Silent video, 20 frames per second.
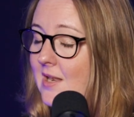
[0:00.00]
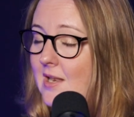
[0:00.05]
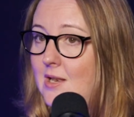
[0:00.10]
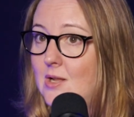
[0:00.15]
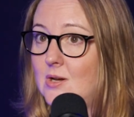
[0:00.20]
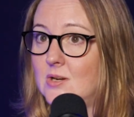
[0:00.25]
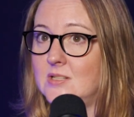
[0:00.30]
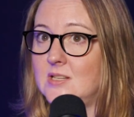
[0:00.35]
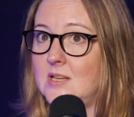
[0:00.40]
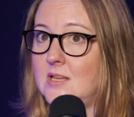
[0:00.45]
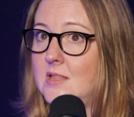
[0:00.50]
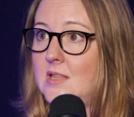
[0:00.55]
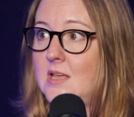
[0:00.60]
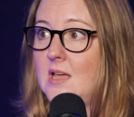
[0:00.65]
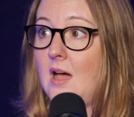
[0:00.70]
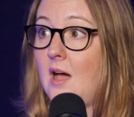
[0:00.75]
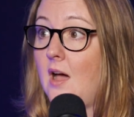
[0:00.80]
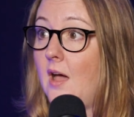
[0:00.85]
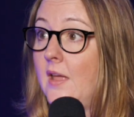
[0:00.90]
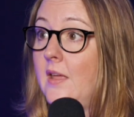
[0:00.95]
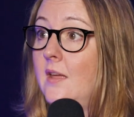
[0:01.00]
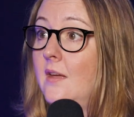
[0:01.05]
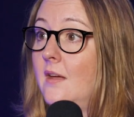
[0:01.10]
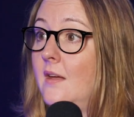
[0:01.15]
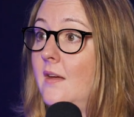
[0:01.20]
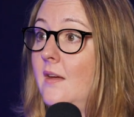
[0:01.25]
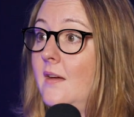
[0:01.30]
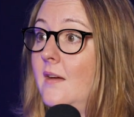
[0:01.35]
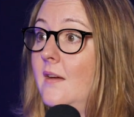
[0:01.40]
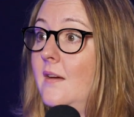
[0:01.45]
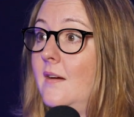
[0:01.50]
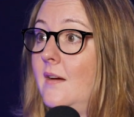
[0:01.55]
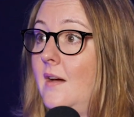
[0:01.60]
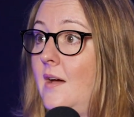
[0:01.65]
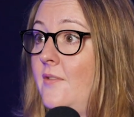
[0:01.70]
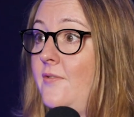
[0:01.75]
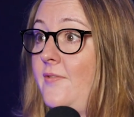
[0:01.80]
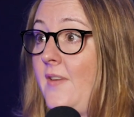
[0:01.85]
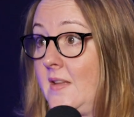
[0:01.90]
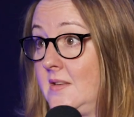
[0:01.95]
looked it in the eye
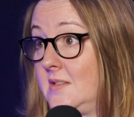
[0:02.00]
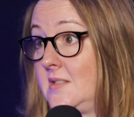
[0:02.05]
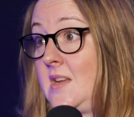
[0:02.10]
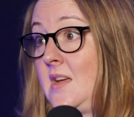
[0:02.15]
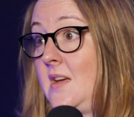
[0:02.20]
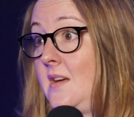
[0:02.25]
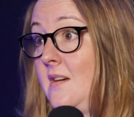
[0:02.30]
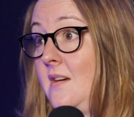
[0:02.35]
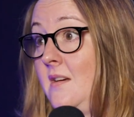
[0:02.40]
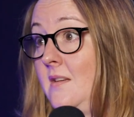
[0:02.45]
and faced it